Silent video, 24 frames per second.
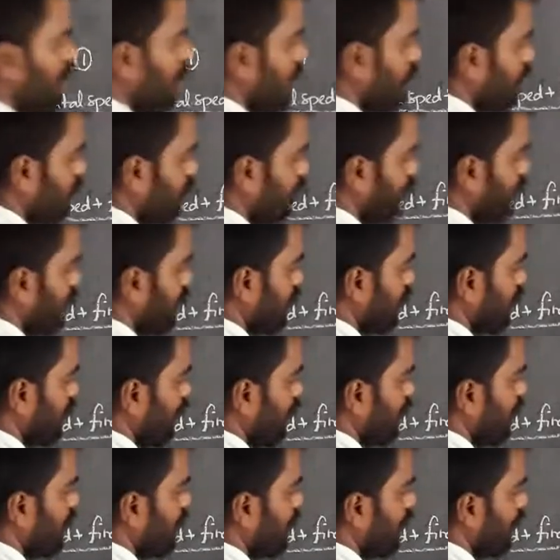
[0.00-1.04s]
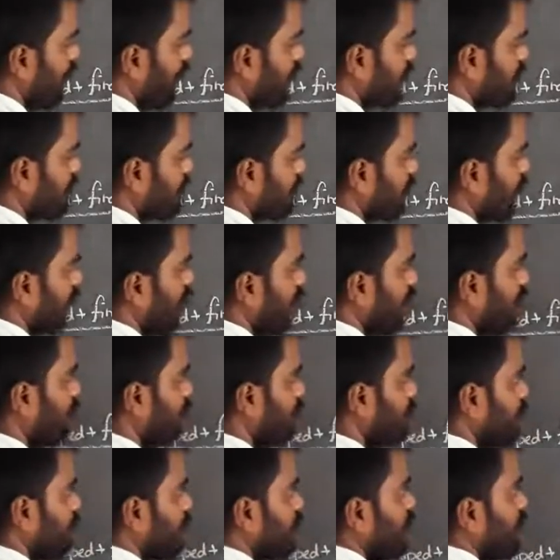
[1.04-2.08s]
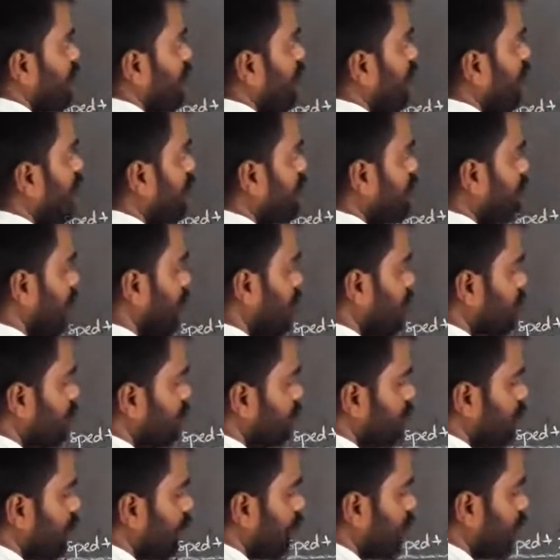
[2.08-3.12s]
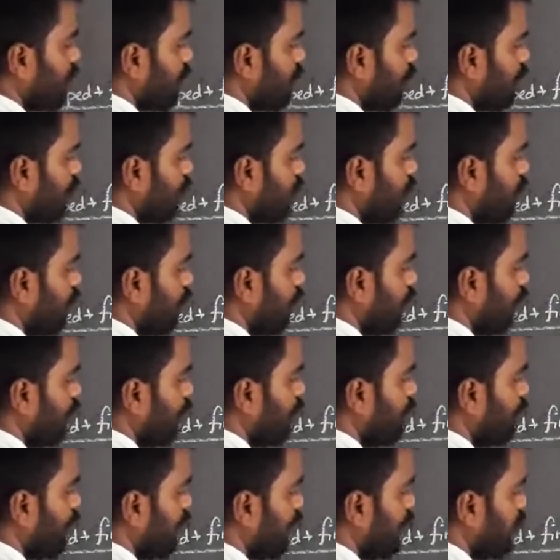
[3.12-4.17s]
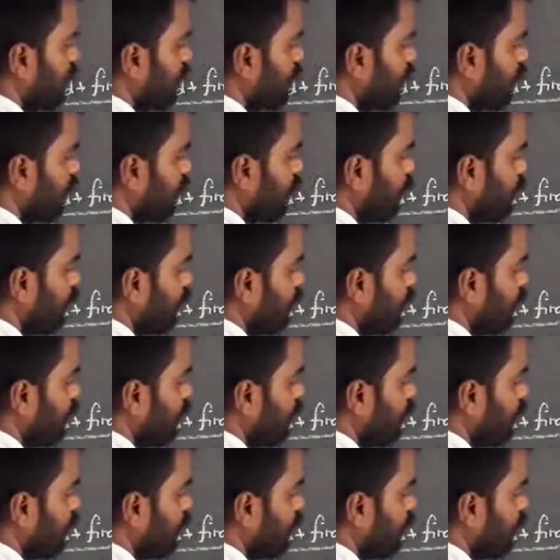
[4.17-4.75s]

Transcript: we can write s by t value is how much? V minus u